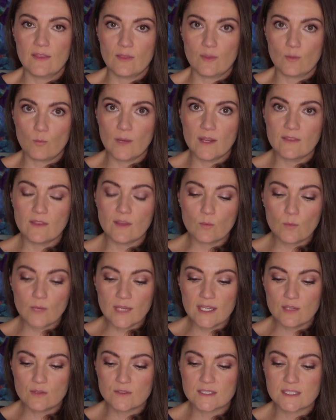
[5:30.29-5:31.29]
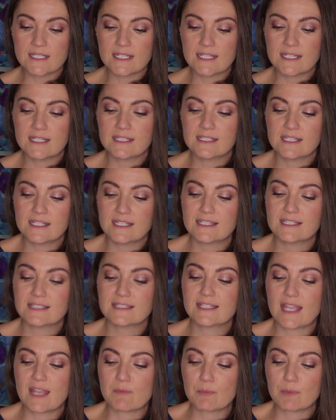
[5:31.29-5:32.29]
and the way that we use it, it
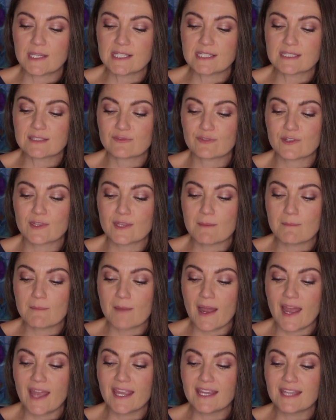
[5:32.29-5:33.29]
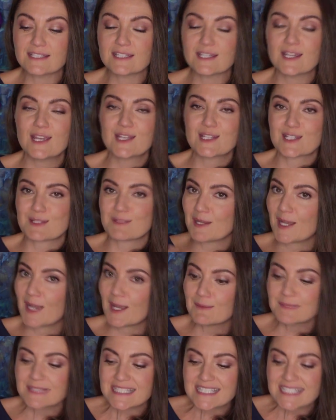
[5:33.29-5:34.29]
is a place for the mind to
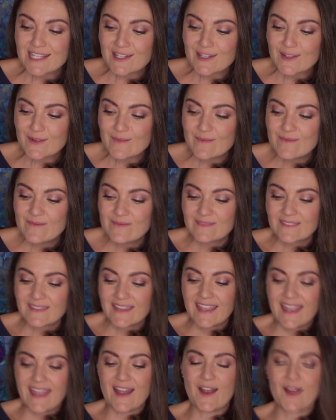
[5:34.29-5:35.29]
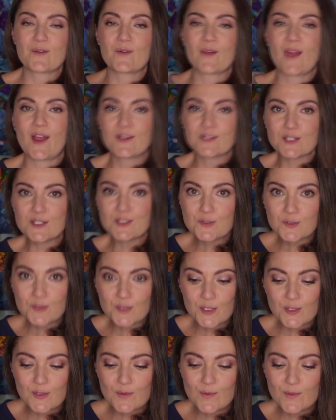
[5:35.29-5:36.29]
become still around a
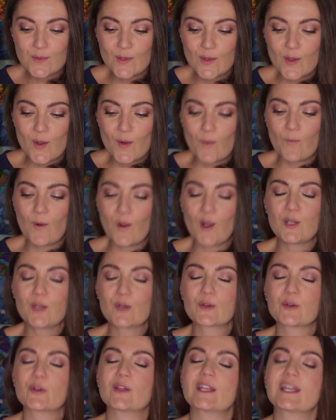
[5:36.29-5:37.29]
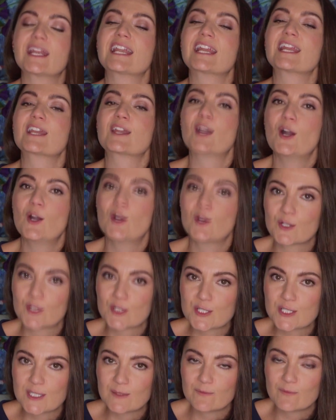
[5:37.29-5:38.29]
truth while you're creating
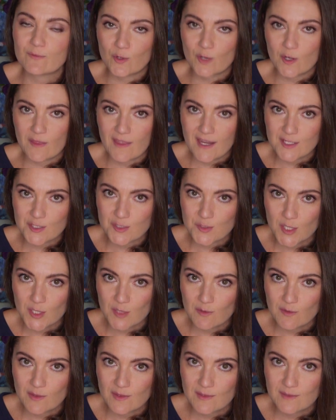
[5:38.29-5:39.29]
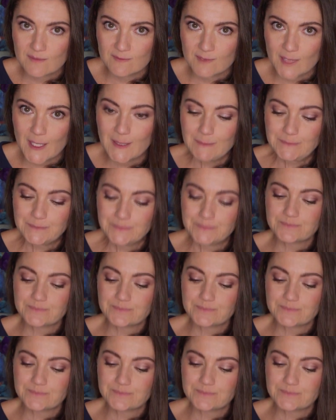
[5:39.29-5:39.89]
ownership for that truth, right?